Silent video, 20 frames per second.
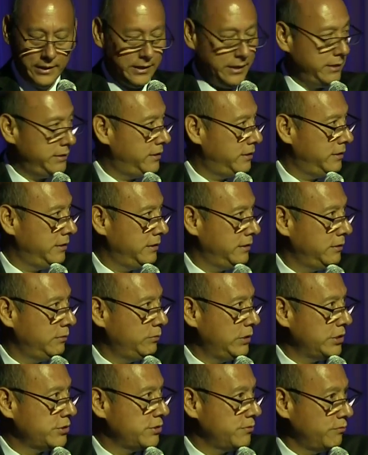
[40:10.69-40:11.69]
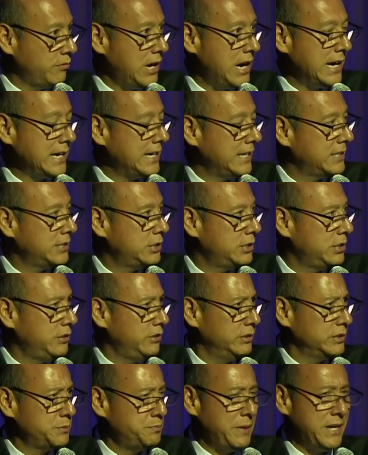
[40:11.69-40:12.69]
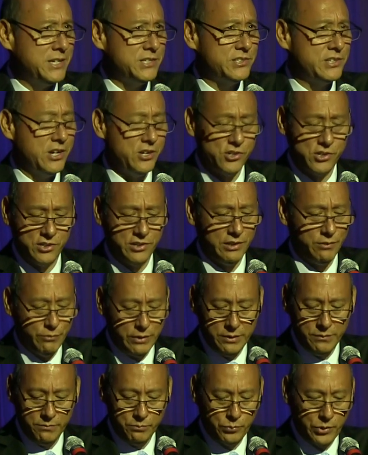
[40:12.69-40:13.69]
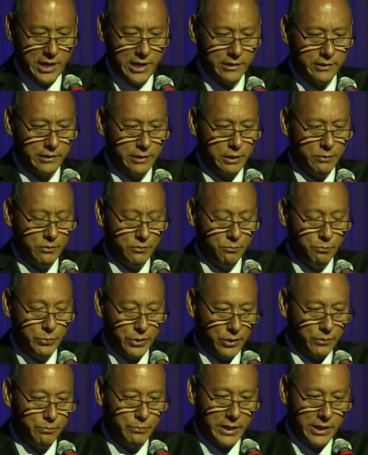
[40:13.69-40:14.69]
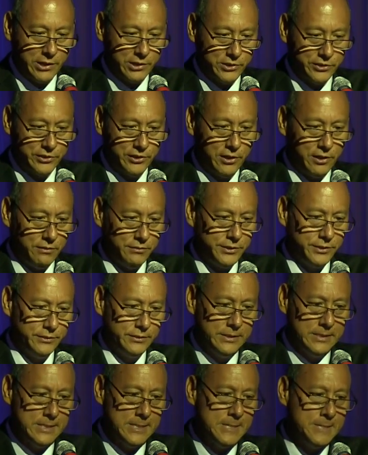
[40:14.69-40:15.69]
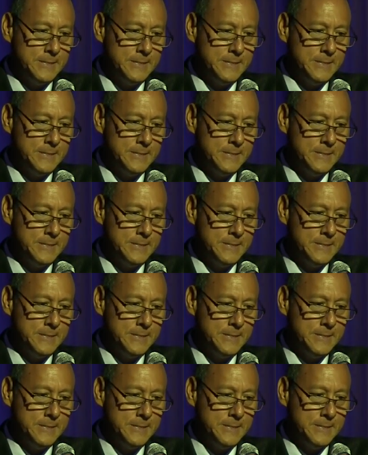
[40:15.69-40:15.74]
uh, Russian rocket to a space station that we practically built by ourselves.